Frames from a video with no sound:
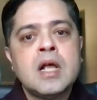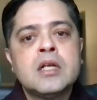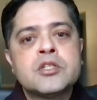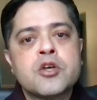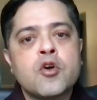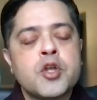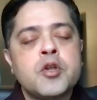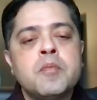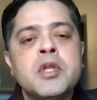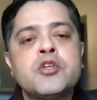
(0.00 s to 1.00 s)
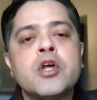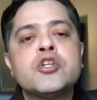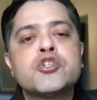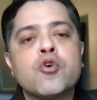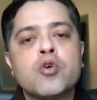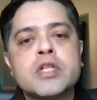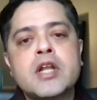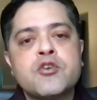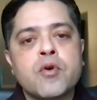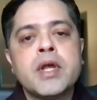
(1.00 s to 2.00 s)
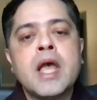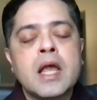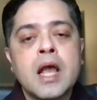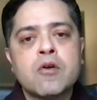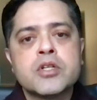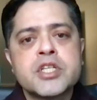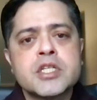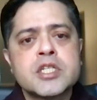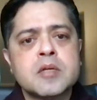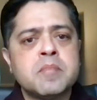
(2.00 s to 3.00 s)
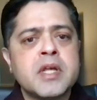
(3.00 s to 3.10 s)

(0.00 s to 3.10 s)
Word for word: So you need to ensure that your e ecosystem